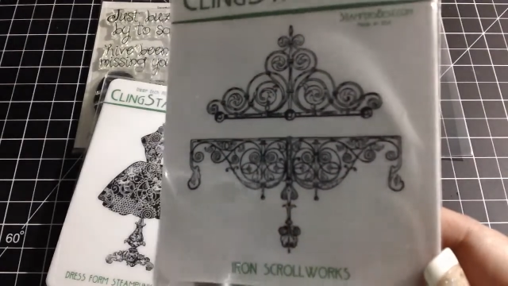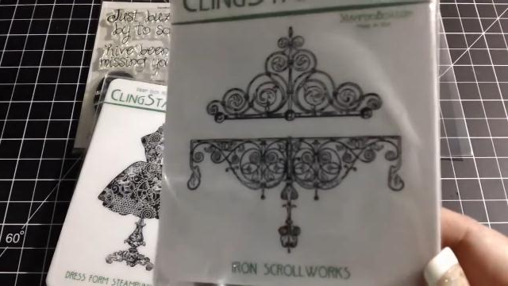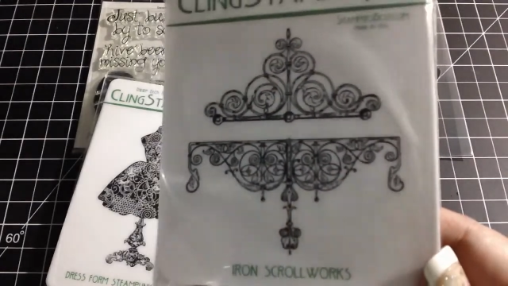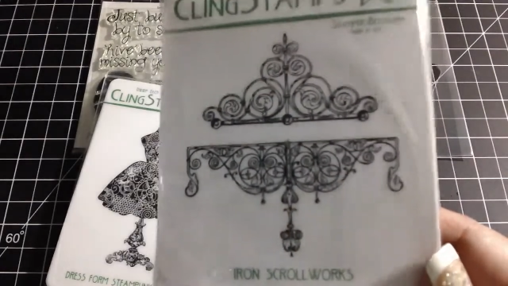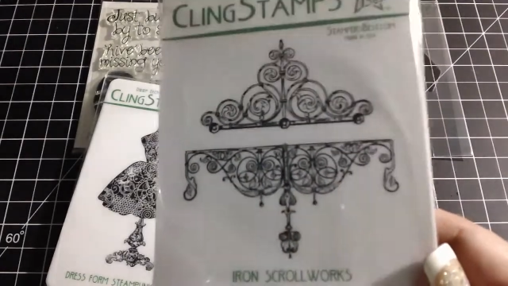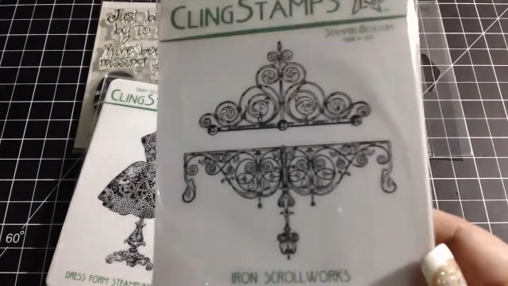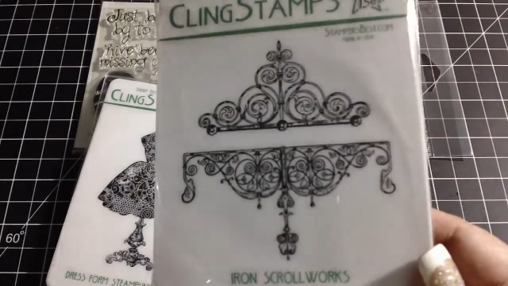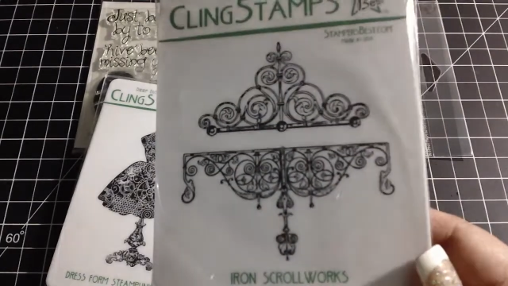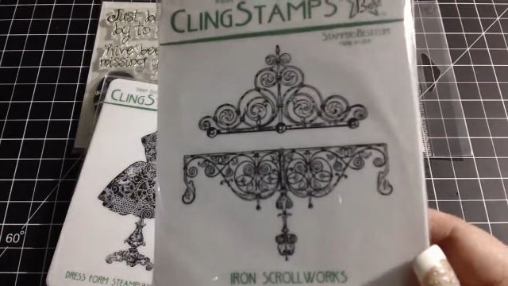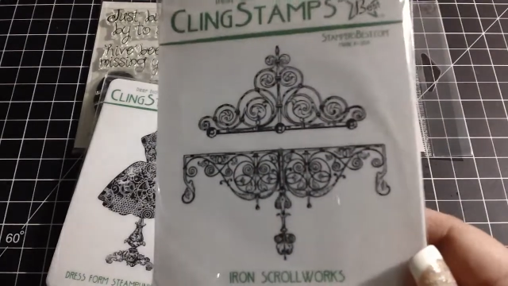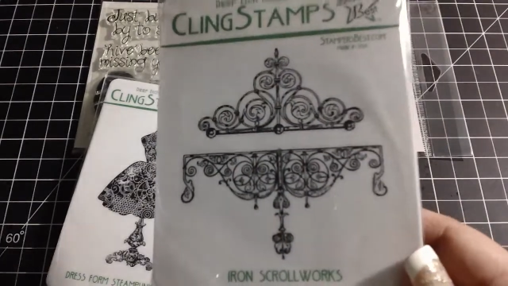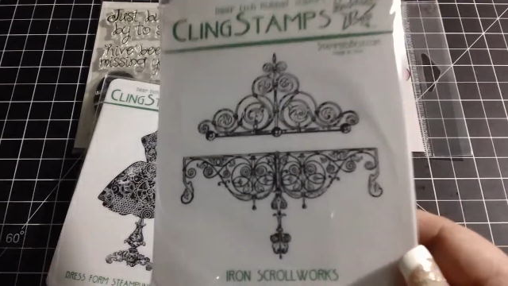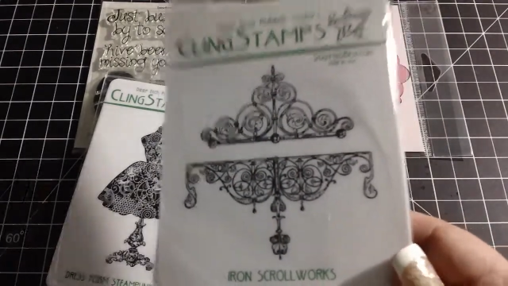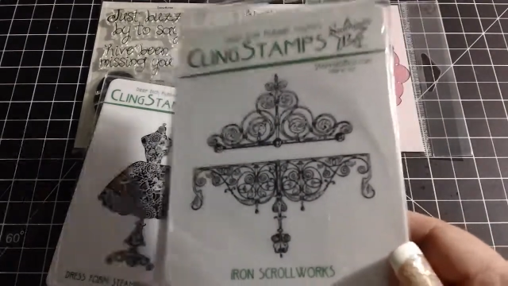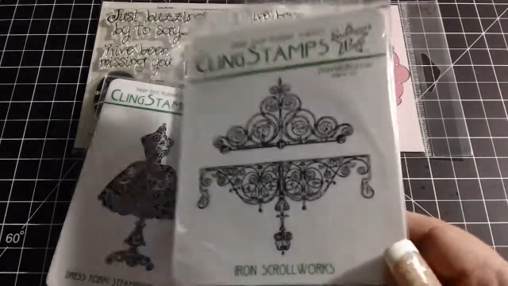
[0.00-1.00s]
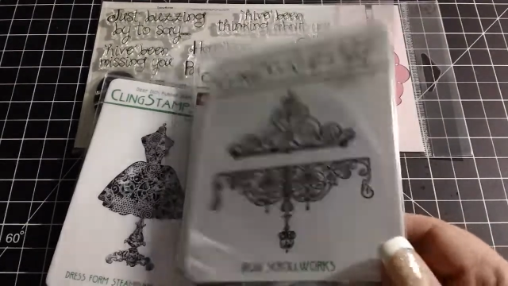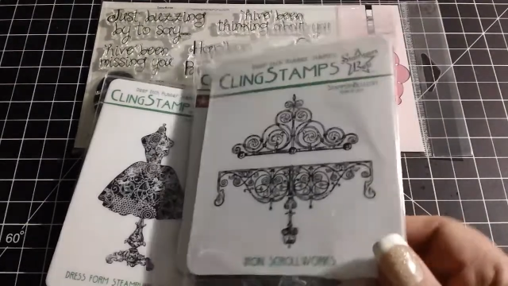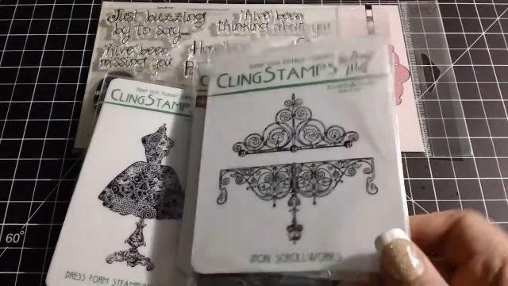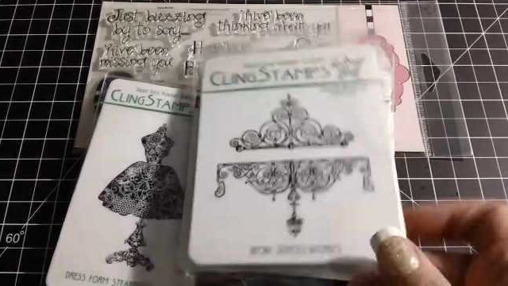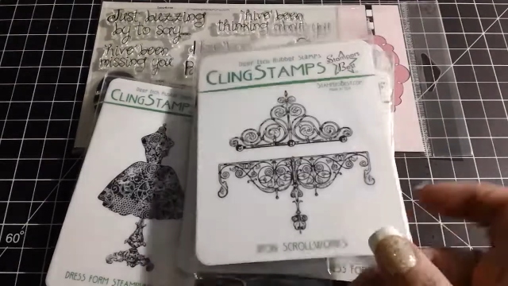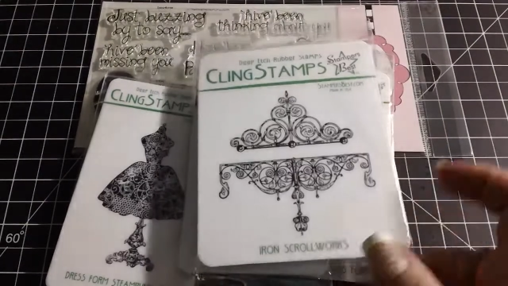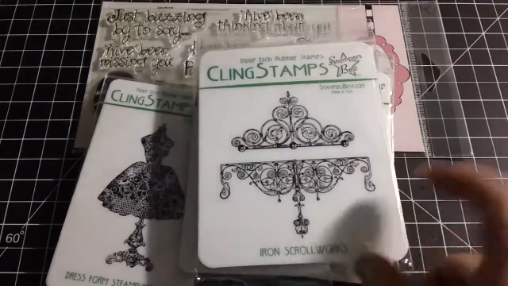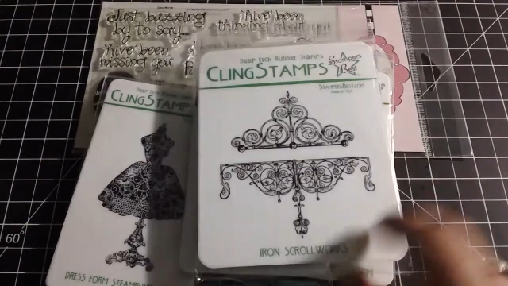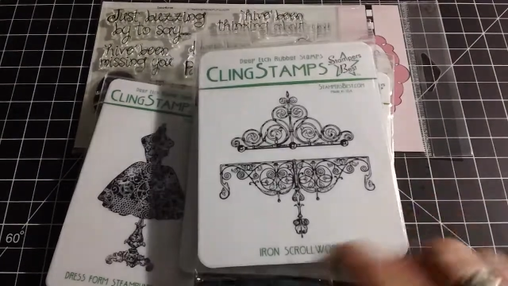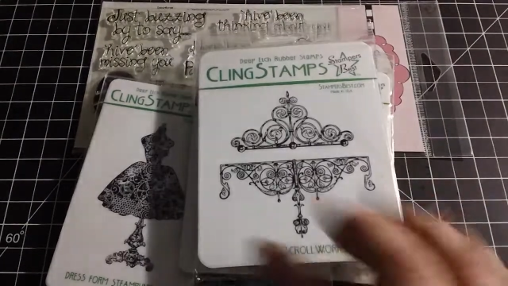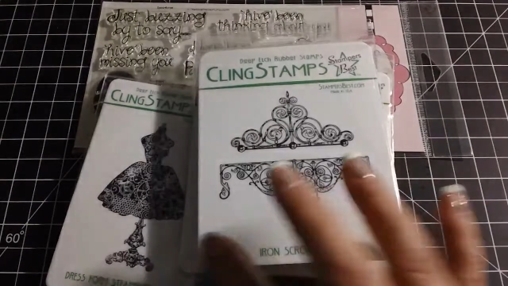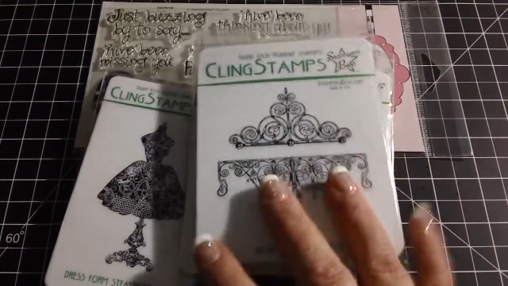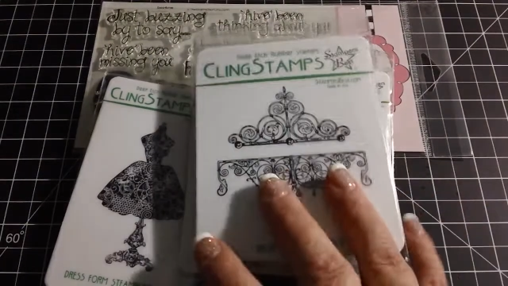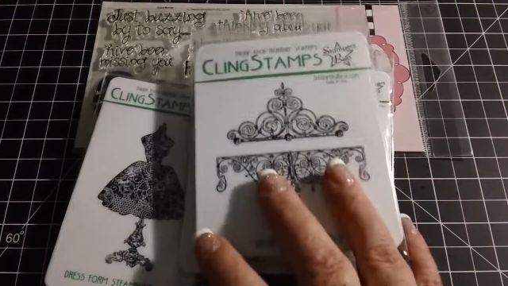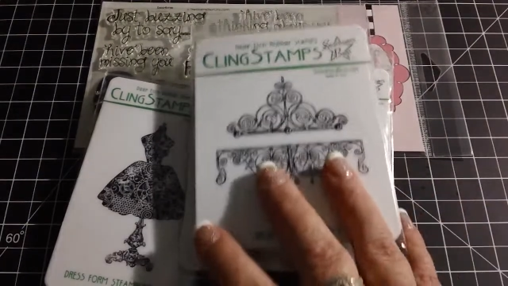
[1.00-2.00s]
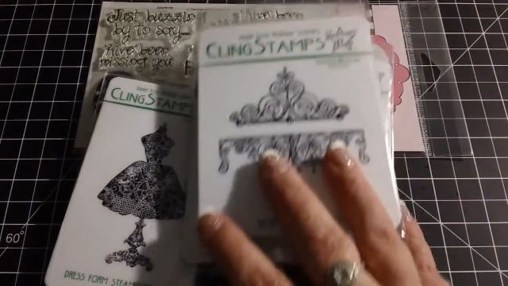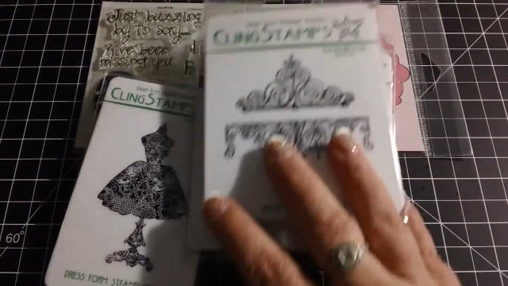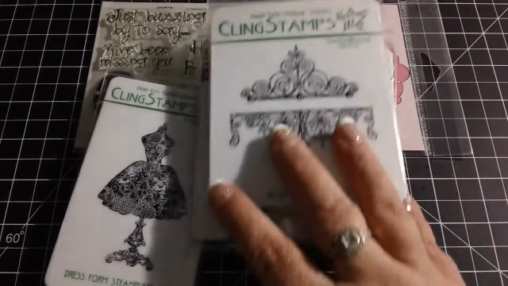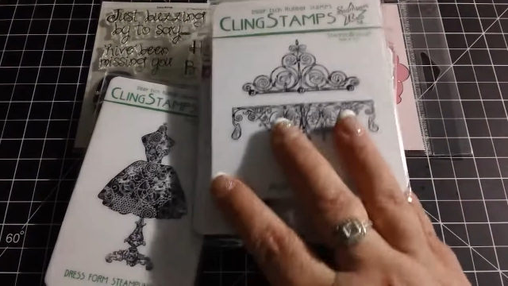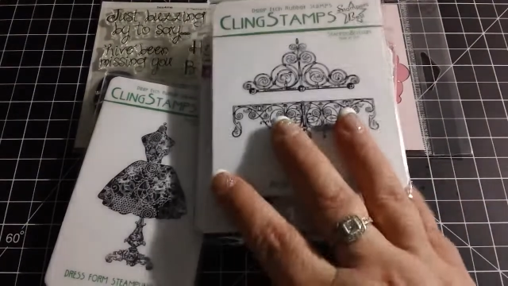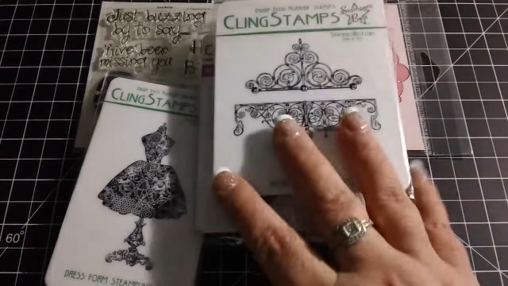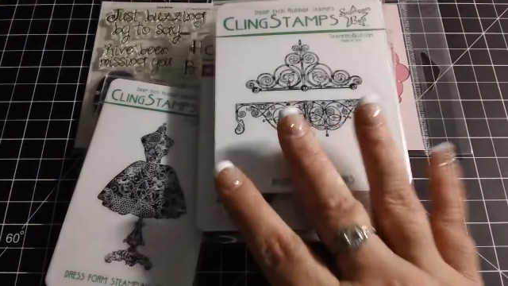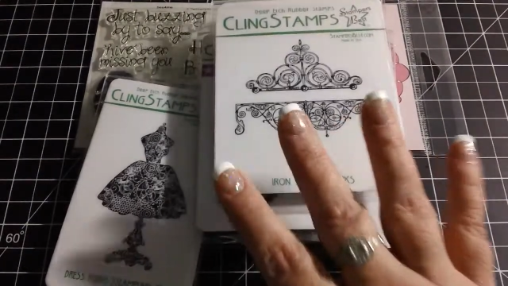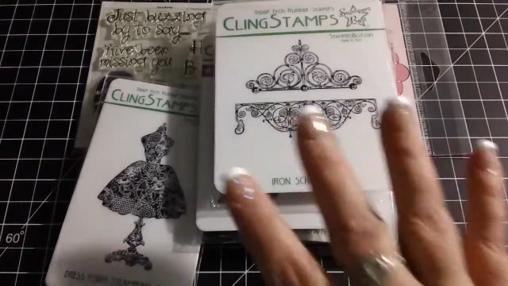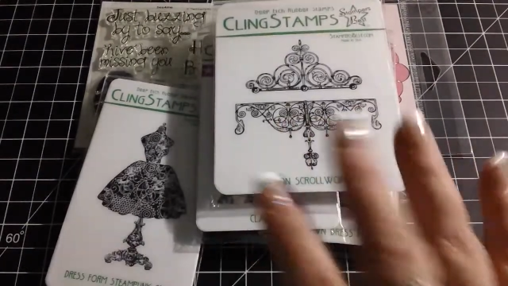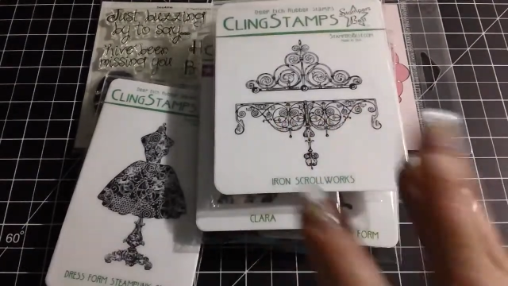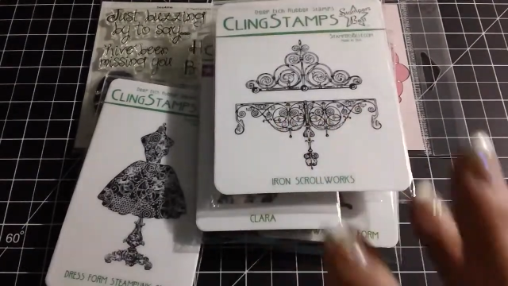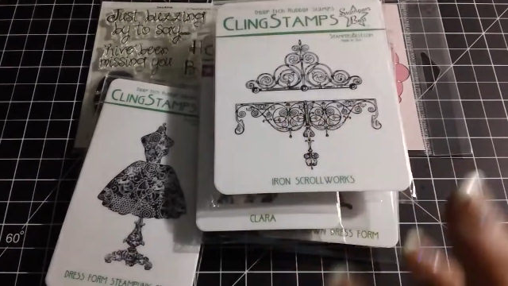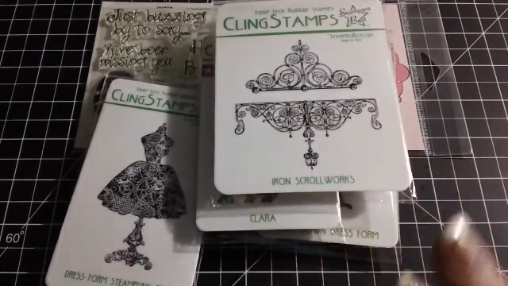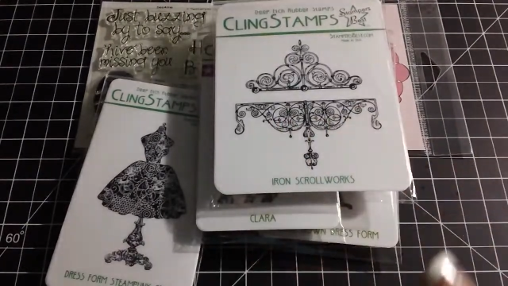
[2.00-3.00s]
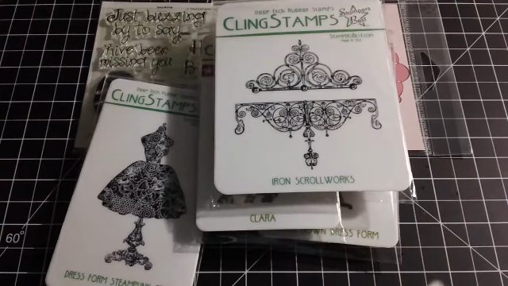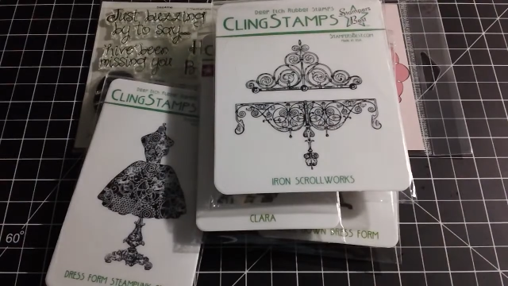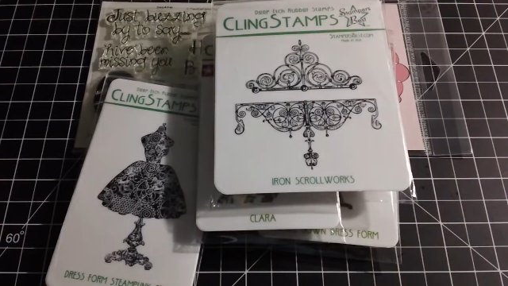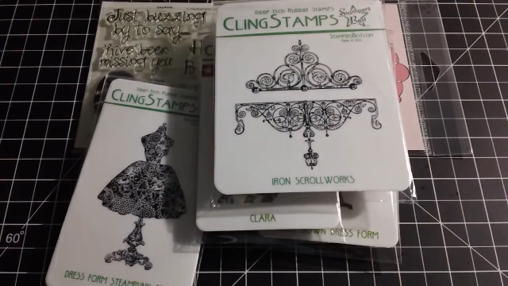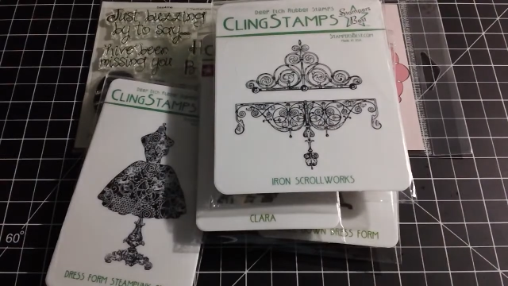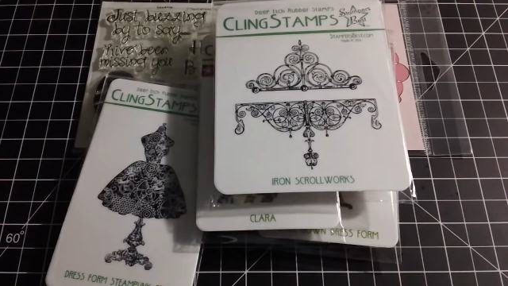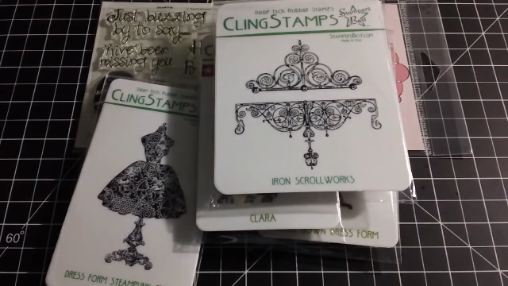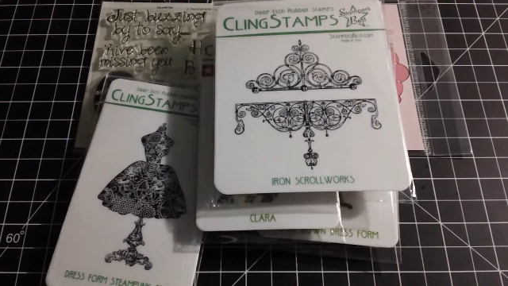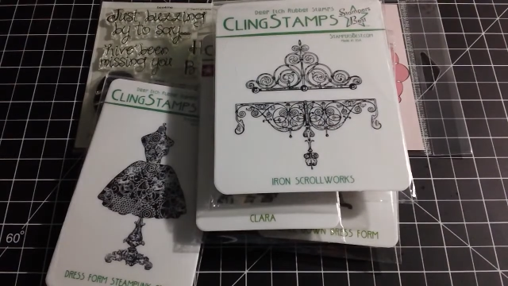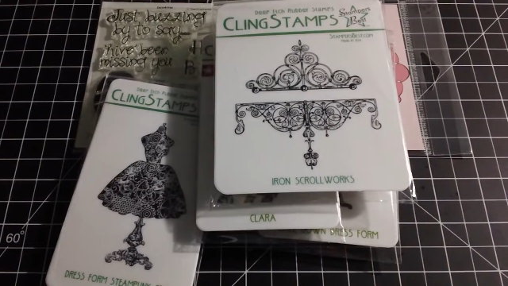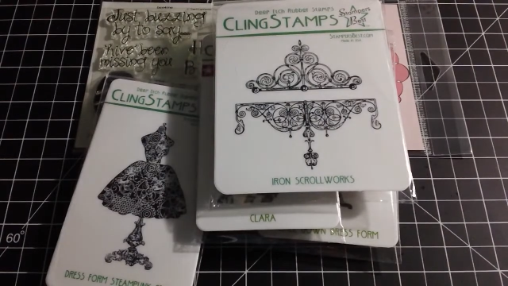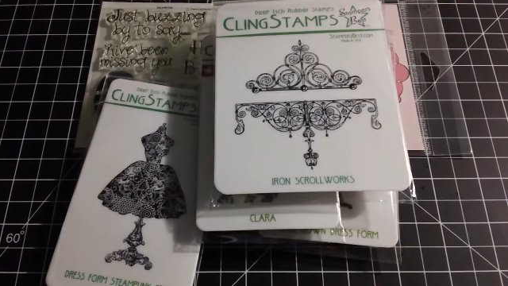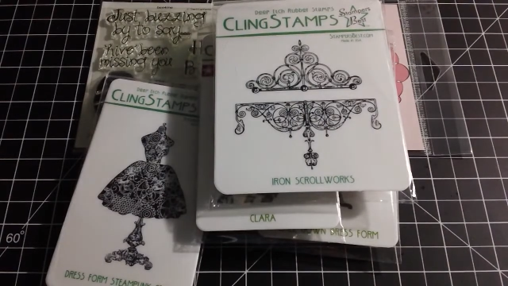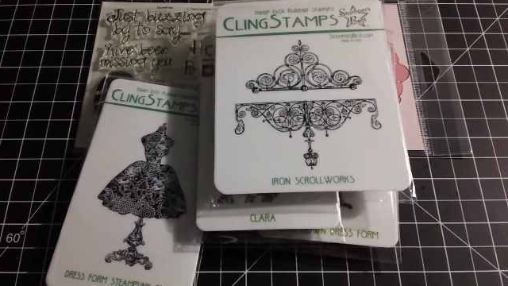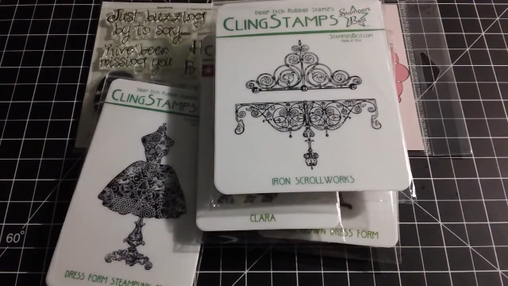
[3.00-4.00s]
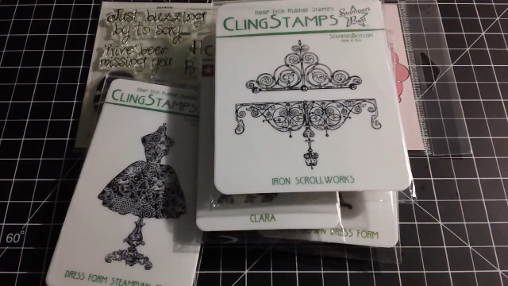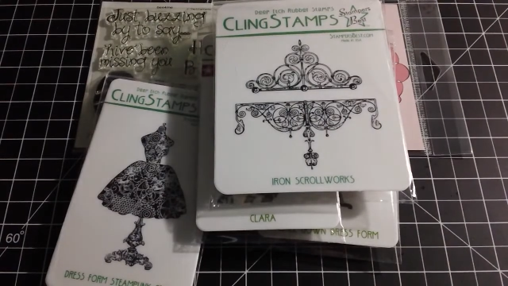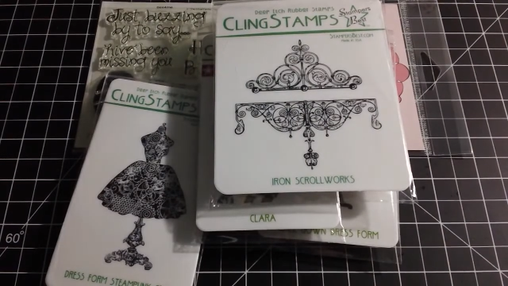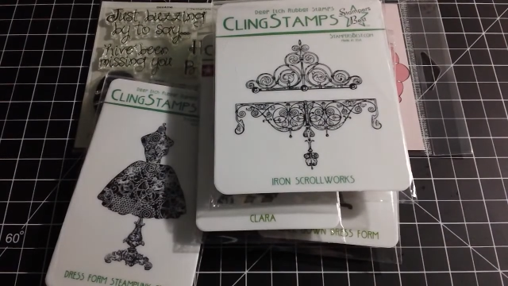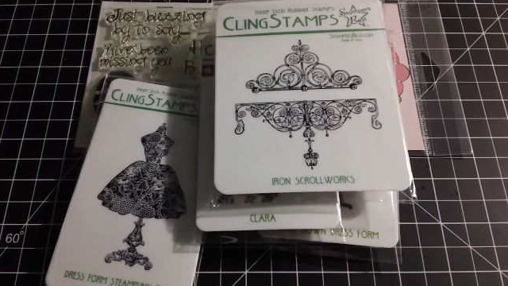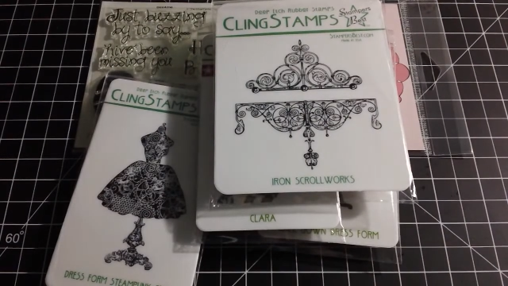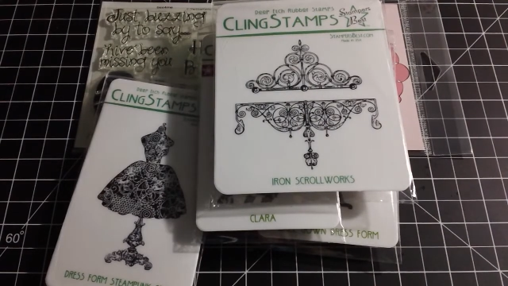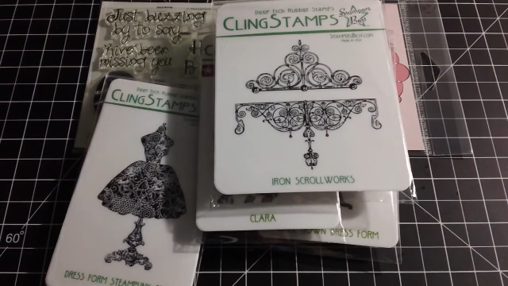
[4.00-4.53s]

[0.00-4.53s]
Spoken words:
(no speaker visible)